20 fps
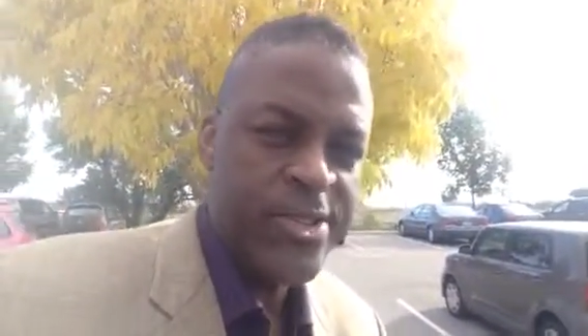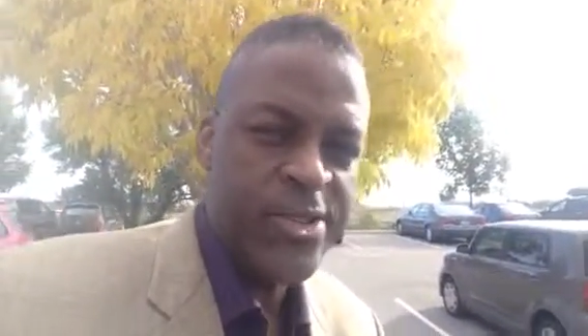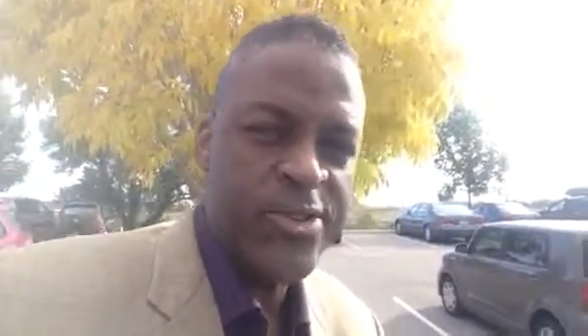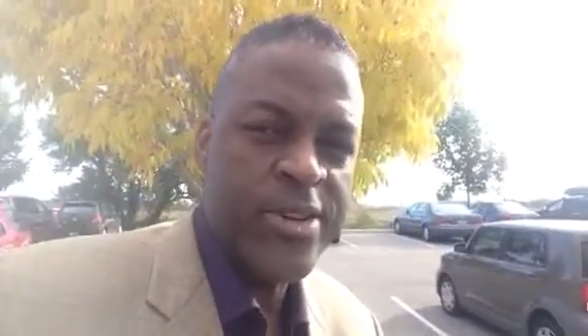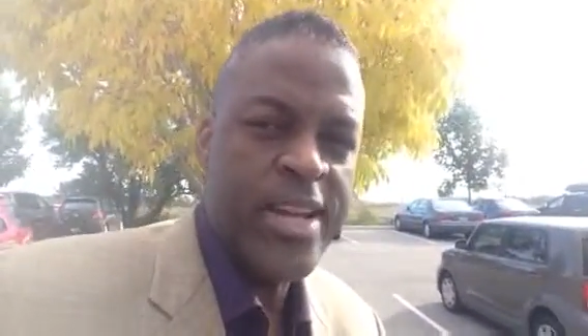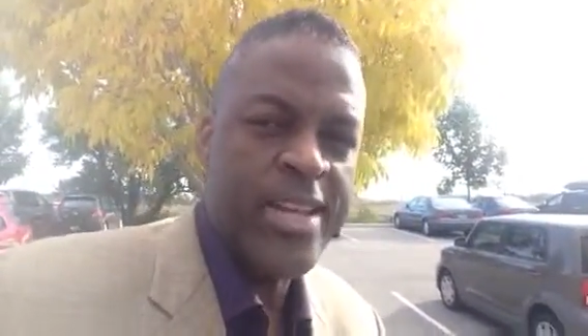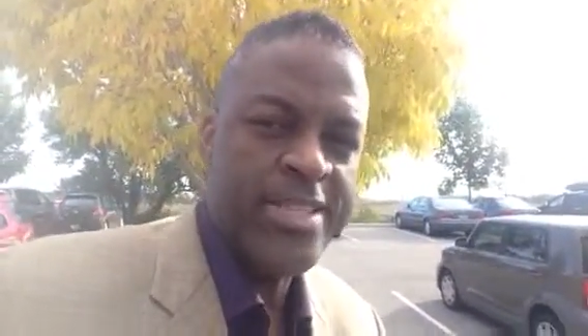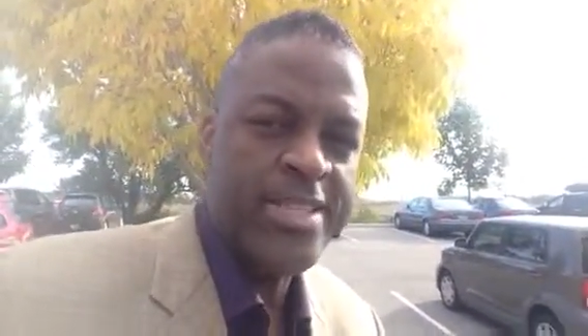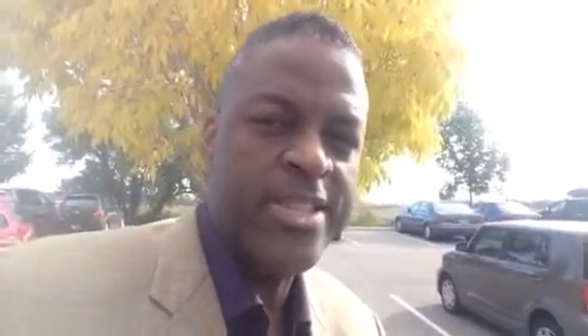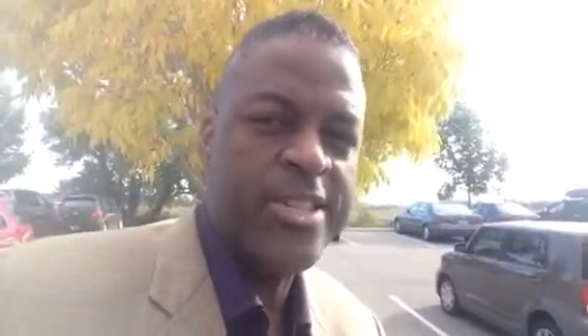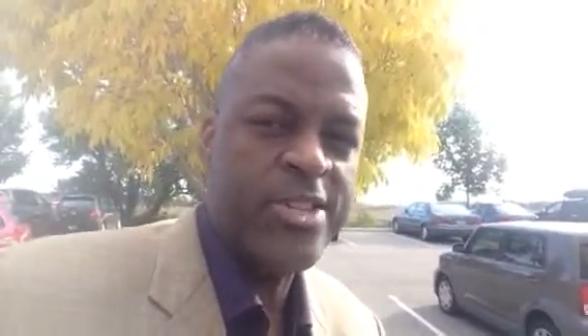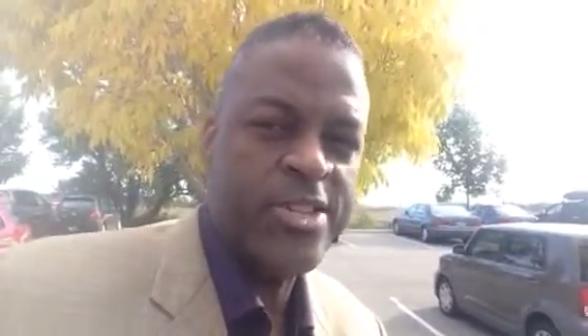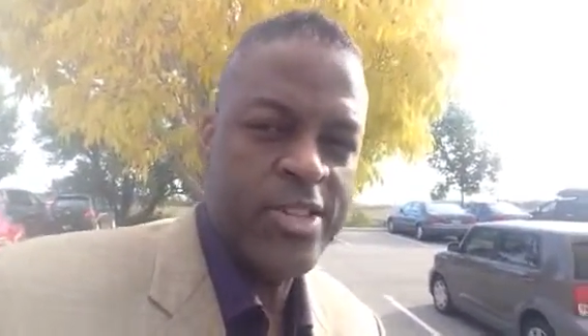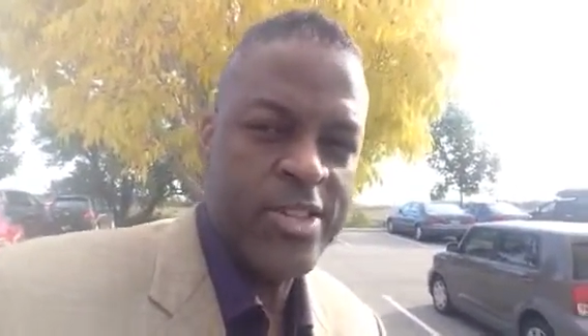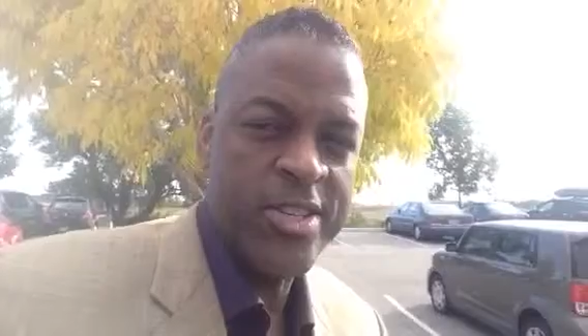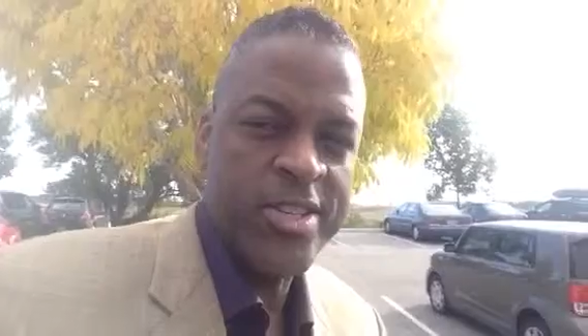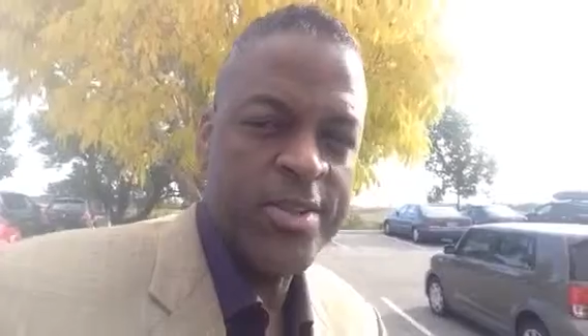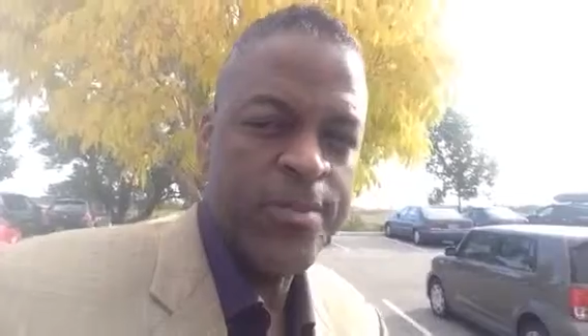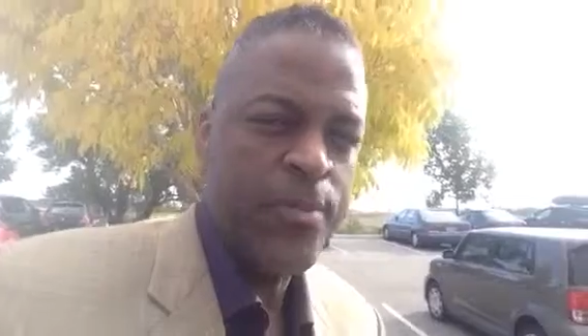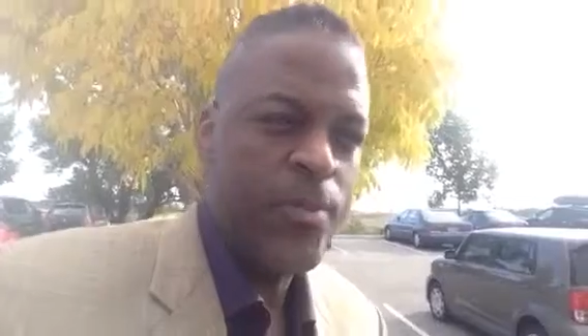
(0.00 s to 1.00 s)

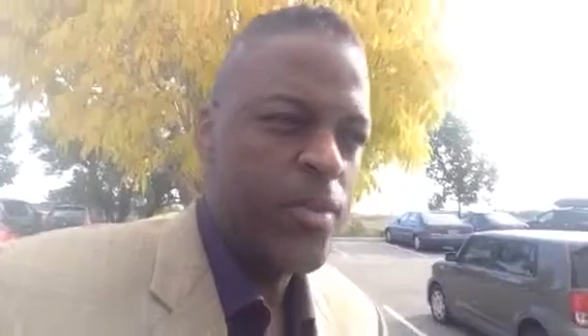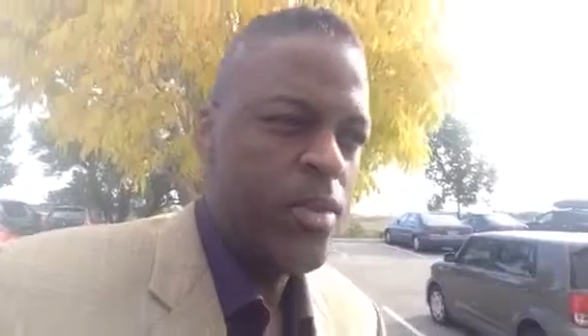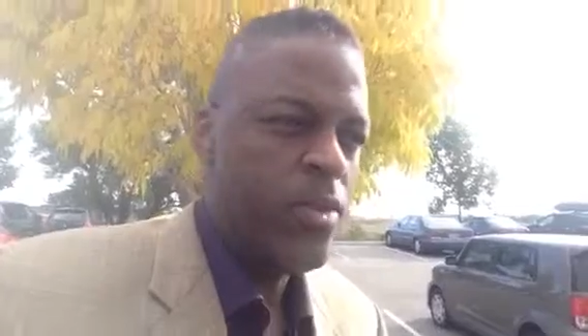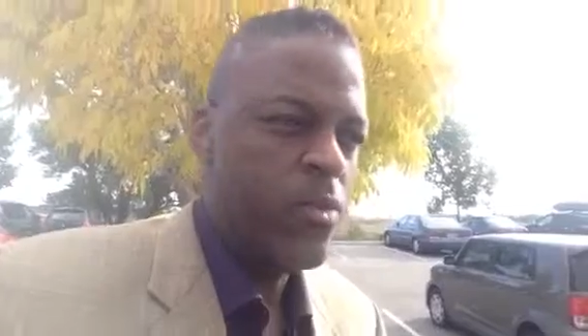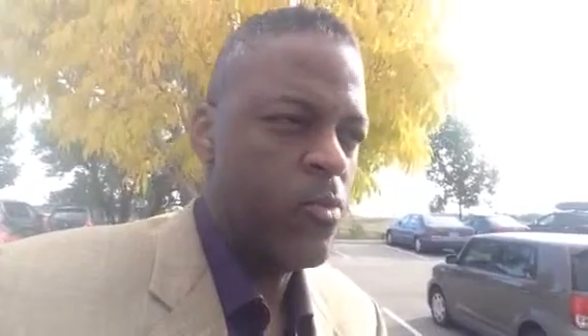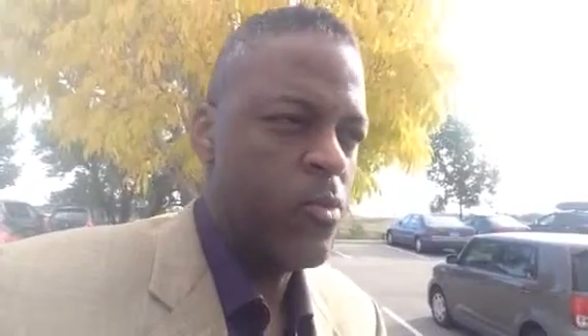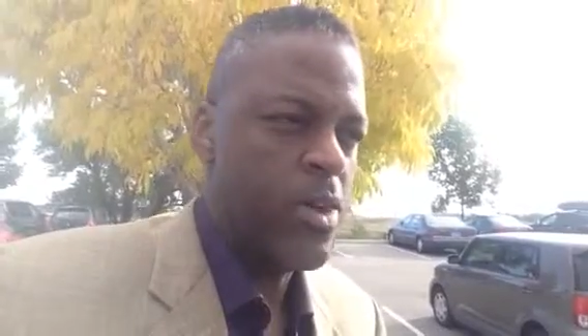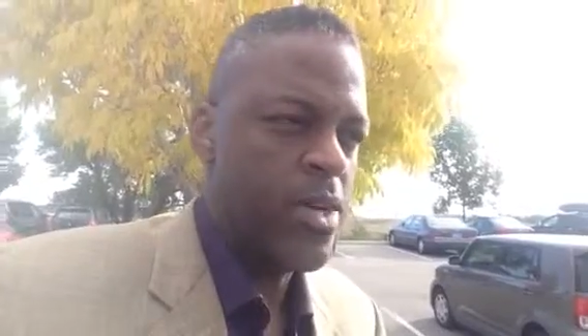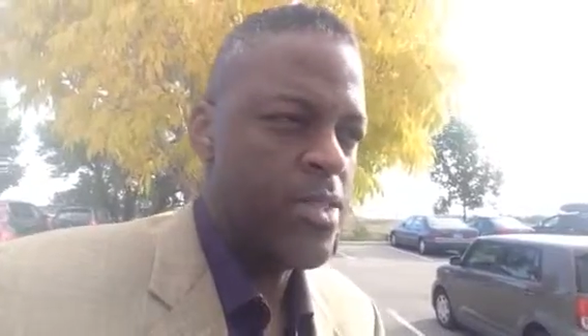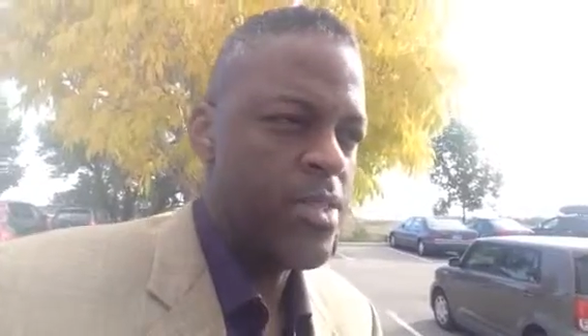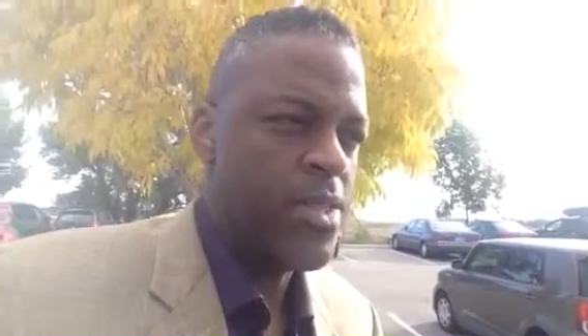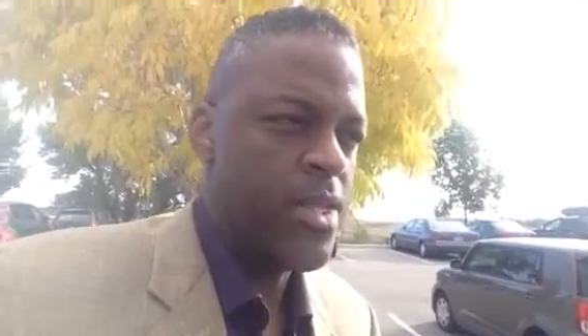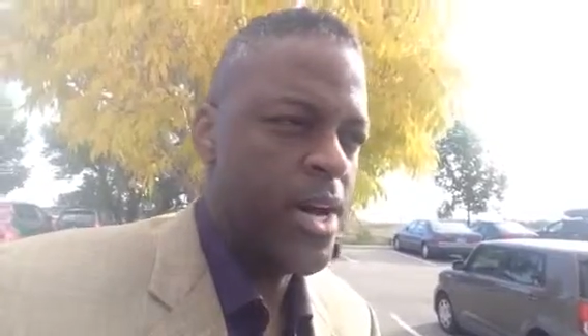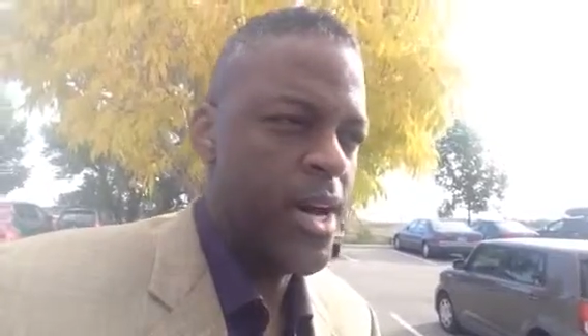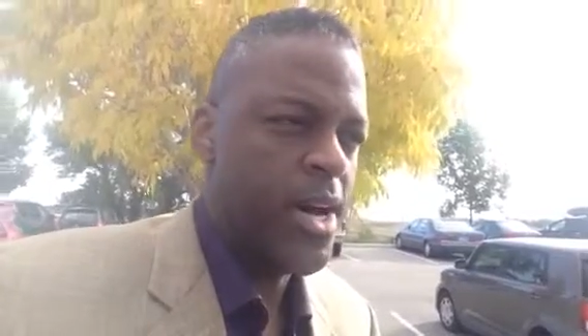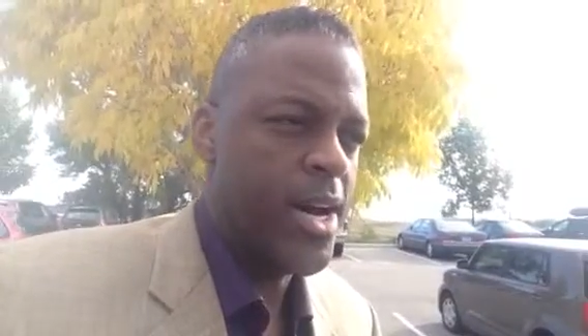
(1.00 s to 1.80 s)
transition with